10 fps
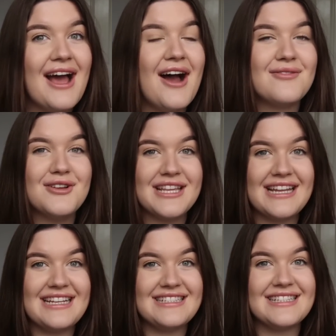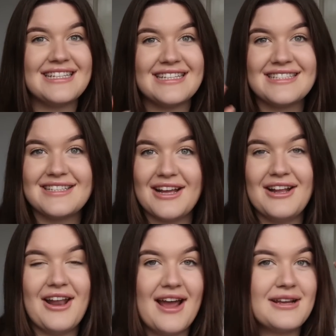I've got the anaesthetist
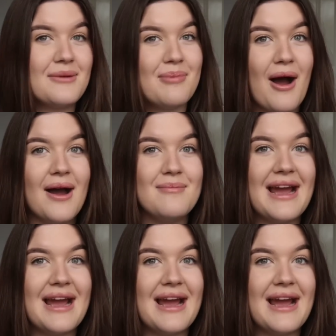like behind